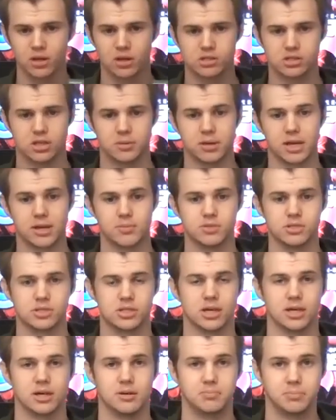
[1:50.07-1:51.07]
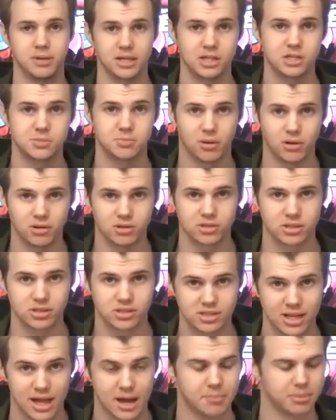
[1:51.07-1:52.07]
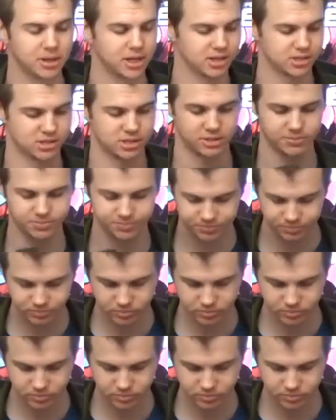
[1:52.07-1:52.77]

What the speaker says: Cybergamer is a big sponsor, SoundBLASTER.